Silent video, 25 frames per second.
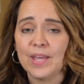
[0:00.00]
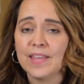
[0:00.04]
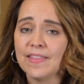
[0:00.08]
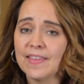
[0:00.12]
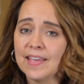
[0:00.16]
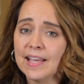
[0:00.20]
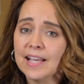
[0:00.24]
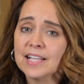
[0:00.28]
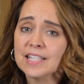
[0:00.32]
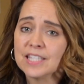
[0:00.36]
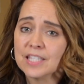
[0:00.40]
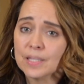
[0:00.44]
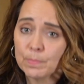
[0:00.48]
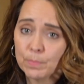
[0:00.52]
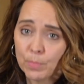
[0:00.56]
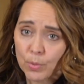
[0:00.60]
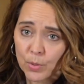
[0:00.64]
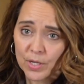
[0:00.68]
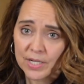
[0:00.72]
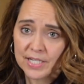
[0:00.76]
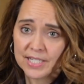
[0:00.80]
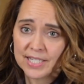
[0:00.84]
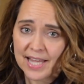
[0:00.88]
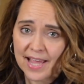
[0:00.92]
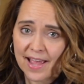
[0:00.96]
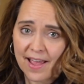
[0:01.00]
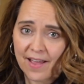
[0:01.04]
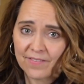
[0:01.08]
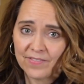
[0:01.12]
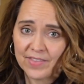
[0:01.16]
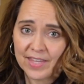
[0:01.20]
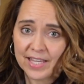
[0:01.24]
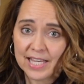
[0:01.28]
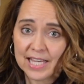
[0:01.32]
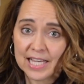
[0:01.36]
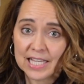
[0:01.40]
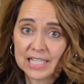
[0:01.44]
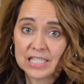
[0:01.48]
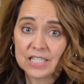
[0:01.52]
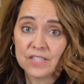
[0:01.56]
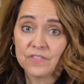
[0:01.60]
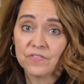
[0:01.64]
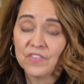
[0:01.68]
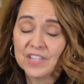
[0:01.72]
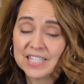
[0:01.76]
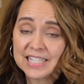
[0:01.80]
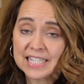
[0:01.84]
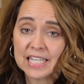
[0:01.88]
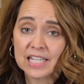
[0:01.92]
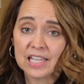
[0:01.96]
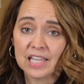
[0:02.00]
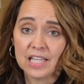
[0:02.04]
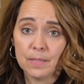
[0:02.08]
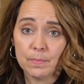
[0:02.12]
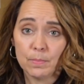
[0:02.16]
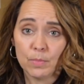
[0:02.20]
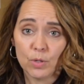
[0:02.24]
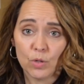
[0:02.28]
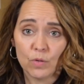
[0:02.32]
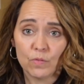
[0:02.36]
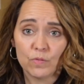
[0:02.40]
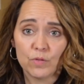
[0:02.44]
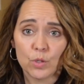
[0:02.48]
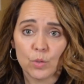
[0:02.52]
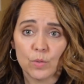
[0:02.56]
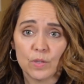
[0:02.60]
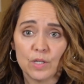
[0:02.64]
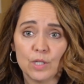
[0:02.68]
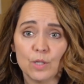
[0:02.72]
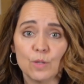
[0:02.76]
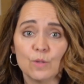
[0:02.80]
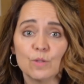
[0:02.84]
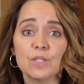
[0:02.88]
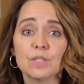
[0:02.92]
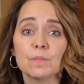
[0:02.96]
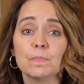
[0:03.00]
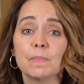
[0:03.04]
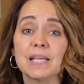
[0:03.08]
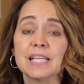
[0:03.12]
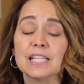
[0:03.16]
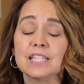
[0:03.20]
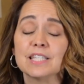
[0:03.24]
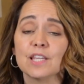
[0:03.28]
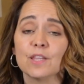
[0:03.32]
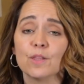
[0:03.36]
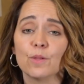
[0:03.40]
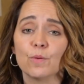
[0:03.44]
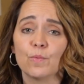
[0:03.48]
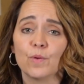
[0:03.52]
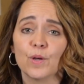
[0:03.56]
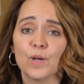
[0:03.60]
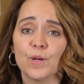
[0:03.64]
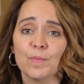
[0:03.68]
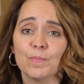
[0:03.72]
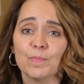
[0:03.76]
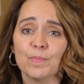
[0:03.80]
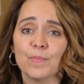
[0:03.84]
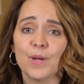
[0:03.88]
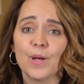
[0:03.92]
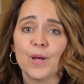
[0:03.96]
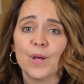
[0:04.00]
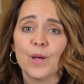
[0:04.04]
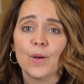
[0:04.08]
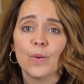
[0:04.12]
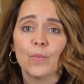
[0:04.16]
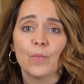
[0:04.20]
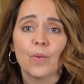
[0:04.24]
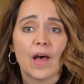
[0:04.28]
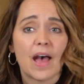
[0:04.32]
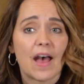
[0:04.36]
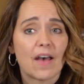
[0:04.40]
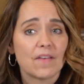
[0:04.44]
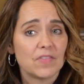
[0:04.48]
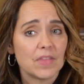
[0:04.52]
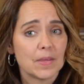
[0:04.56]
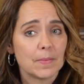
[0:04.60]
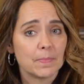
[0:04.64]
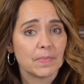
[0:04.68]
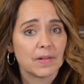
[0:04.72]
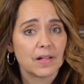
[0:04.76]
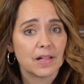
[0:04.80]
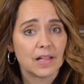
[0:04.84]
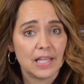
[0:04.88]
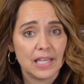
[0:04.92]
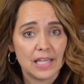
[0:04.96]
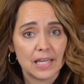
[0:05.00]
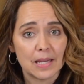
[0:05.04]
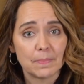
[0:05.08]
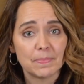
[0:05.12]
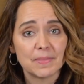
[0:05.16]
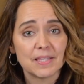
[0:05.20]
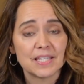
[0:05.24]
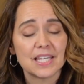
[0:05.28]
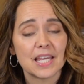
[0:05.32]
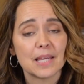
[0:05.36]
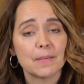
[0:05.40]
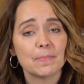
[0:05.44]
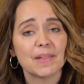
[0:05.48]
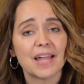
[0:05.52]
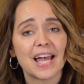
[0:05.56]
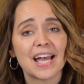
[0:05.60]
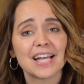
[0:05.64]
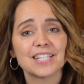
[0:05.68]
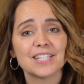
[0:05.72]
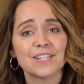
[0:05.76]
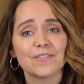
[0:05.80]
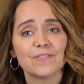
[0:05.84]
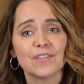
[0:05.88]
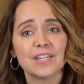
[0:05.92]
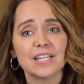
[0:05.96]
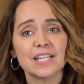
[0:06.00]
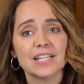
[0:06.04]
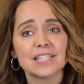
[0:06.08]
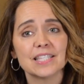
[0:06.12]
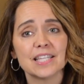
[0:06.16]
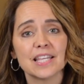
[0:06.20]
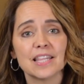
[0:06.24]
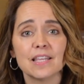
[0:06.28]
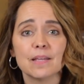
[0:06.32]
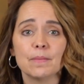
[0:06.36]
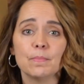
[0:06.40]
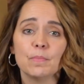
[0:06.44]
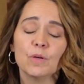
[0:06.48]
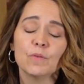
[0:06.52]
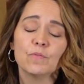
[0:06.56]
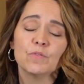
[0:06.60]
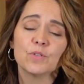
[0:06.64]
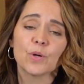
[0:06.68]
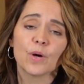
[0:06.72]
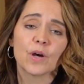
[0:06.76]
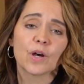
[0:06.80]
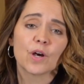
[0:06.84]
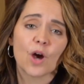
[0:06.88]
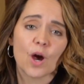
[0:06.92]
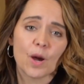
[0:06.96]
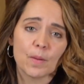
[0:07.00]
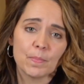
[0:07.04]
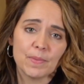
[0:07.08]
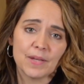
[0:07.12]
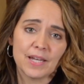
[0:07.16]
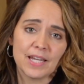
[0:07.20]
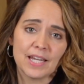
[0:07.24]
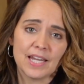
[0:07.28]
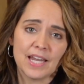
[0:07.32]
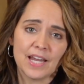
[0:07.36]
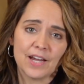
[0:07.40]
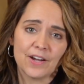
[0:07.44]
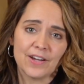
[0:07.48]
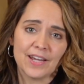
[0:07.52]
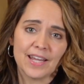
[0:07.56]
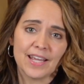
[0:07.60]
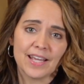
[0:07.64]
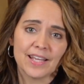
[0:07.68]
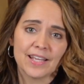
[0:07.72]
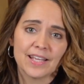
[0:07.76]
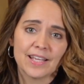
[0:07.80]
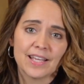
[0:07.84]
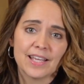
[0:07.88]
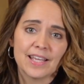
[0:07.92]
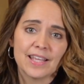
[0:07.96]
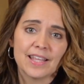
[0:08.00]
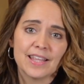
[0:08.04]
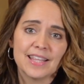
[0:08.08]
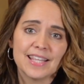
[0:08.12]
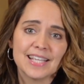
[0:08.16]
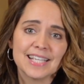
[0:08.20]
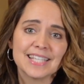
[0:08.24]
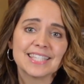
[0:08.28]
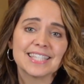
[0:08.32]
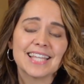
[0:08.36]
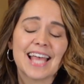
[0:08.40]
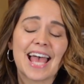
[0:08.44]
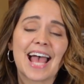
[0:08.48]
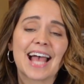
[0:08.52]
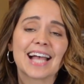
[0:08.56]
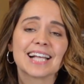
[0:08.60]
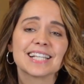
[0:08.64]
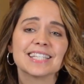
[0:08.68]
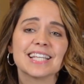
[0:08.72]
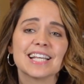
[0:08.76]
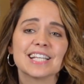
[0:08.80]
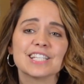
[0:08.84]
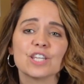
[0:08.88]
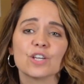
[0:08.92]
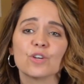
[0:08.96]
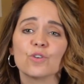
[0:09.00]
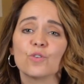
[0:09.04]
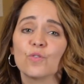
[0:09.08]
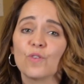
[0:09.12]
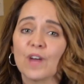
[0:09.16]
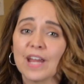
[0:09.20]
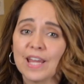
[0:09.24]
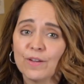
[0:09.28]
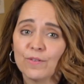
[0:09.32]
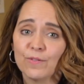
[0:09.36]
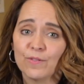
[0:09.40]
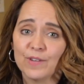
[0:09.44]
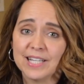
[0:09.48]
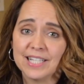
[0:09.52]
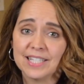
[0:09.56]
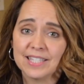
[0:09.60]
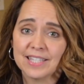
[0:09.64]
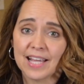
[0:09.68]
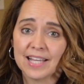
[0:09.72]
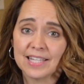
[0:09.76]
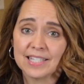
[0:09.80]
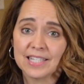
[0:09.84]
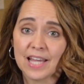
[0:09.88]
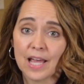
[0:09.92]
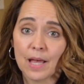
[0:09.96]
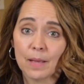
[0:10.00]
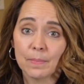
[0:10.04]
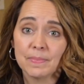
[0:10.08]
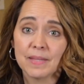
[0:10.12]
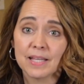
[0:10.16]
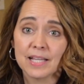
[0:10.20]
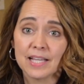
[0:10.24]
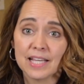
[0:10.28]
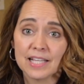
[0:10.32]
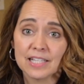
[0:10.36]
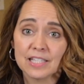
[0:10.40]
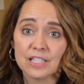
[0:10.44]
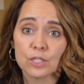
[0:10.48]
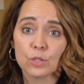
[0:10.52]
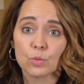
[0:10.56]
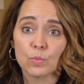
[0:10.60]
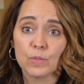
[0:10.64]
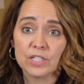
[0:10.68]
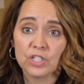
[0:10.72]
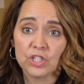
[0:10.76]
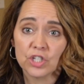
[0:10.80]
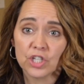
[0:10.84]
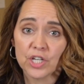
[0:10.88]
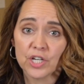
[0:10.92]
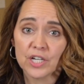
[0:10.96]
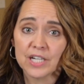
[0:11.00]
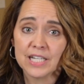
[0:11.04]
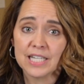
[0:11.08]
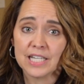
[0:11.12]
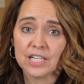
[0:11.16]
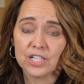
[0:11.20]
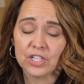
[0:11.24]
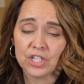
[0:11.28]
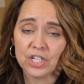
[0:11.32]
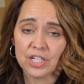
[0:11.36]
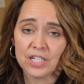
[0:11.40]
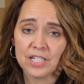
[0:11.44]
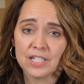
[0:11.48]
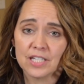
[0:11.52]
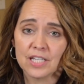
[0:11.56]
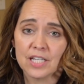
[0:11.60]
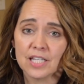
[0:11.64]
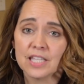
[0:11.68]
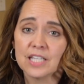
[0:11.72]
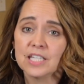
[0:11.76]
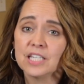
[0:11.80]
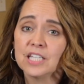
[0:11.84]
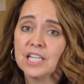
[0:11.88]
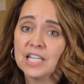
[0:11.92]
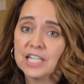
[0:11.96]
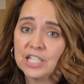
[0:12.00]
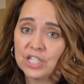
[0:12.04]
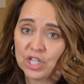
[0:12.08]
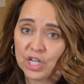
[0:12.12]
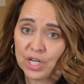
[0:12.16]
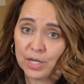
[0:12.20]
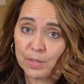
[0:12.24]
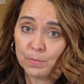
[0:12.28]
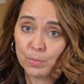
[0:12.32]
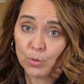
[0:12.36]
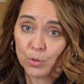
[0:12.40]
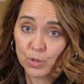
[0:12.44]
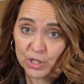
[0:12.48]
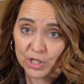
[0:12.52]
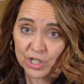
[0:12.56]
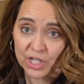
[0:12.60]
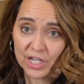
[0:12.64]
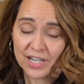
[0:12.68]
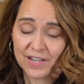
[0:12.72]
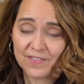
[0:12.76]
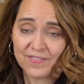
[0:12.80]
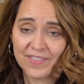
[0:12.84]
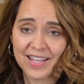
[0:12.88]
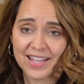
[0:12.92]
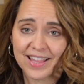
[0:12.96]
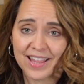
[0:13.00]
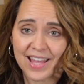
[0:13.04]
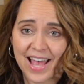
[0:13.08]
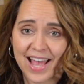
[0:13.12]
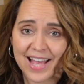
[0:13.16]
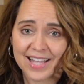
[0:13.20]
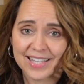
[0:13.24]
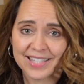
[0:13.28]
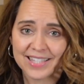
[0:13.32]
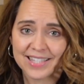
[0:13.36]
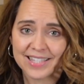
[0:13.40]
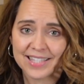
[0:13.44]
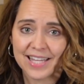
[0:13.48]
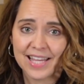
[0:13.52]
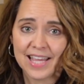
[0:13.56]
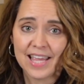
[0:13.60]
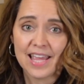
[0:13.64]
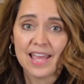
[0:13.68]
think it's important to have the kids physically move to a new space in the room. We'll have them clean up the table activities and then move to our carpeted area. This acts as a great reset to help the kids switch their attention to the teaching portion of the class.